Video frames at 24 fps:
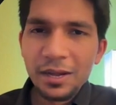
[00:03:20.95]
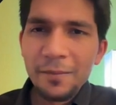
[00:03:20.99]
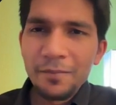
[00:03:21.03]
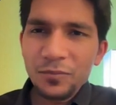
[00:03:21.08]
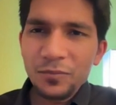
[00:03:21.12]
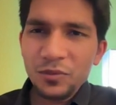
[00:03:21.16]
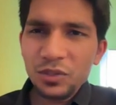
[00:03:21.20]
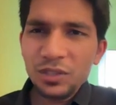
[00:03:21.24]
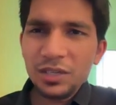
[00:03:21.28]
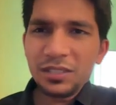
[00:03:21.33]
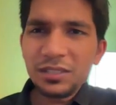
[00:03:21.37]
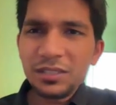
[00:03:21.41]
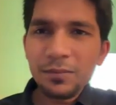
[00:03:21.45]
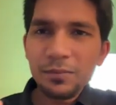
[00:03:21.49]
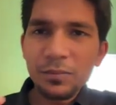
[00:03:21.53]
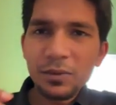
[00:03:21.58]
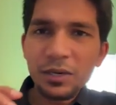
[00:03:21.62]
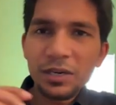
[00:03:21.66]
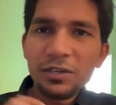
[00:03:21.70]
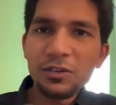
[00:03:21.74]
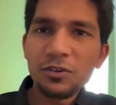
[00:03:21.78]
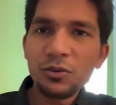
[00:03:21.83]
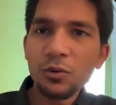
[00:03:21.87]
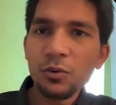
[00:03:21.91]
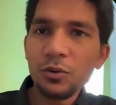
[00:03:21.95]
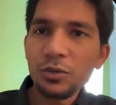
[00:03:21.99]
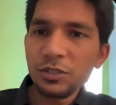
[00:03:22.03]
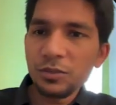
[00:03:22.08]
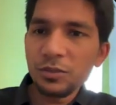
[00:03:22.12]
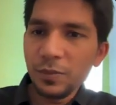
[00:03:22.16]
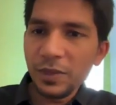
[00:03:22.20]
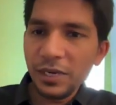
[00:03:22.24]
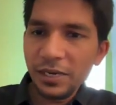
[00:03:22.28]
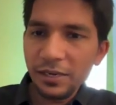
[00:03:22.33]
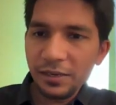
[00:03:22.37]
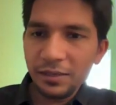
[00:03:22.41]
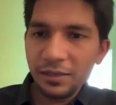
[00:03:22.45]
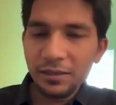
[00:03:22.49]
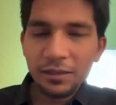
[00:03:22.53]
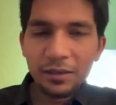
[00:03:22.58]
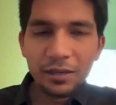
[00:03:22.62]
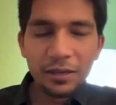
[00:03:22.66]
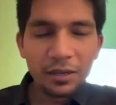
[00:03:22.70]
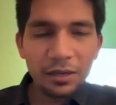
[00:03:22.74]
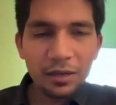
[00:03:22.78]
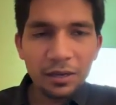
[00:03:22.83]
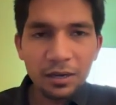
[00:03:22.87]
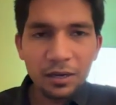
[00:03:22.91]
So there are some controls built in,
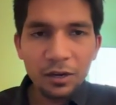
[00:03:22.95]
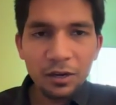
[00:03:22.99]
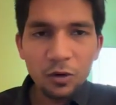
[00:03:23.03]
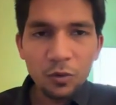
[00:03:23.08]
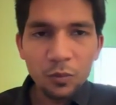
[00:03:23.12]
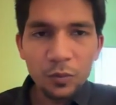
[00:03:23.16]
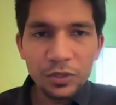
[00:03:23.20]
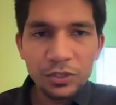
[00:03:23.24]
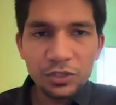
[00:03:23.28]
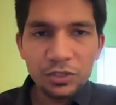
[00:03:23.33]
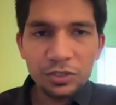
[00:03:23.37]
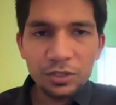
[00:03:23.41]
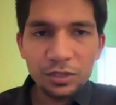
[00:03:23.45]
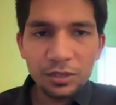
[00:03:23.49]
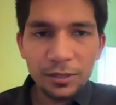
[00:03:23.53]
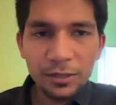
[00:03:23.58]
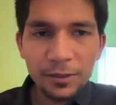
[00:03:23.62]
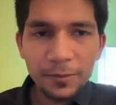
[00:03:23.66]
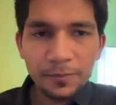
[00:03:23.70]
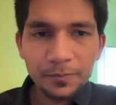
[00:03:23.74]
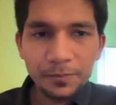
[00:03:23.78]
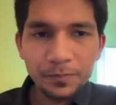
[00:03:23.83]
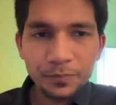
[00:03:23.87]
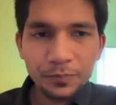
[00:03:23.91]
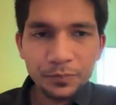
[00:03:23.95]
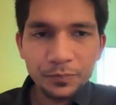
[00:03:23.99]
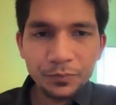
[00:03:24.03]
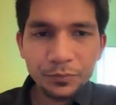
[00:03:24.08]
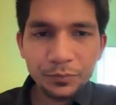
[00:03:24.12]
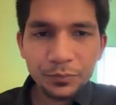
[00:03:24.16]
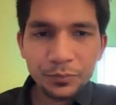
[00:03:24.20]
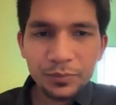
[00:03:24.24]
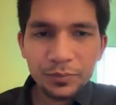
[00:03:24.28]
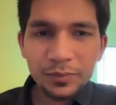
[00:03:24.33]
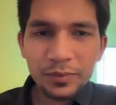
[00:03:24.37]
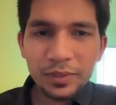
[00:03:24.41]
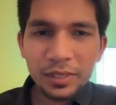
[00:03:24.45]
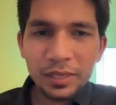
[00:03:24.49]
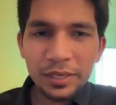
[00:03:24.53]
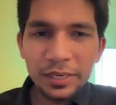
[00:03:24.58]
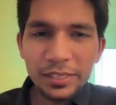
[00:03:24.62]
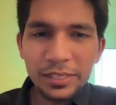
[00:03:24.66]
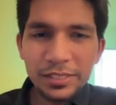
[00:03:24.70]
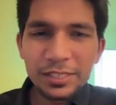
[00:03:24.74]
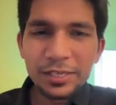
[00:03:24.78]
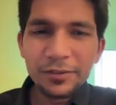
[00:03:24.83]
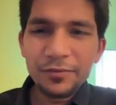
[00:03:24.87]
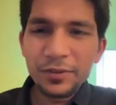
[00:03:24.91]
which
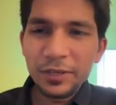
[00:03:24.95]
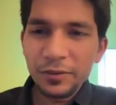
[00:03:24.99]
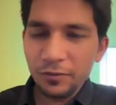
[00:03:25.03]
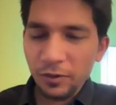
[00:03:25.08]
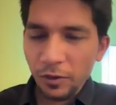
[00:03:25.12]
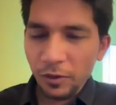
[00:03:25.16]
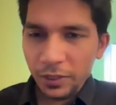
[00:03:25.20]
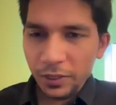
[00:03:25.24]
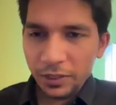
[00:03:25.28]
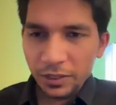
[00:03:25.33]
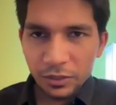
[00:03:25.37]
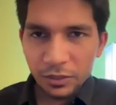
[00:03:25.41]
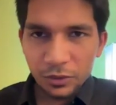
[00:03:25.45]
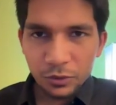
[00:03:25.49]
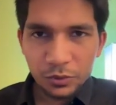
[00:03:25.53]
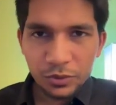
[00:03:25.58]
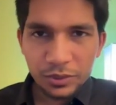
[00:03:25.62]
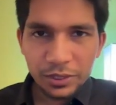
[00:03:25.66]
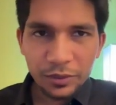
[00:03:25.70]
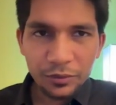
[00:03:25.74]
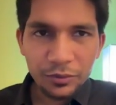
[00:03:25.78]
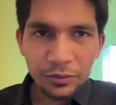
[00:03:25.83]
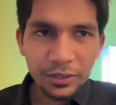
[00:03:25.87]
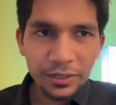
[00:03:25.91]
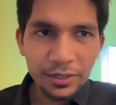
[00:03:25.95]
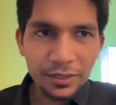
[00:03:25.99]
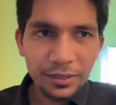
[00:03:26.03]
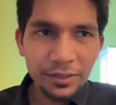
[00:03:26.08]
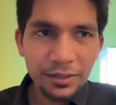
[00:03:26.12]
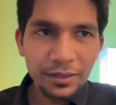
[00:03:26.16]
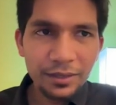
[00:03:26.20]
is different from other tools out there.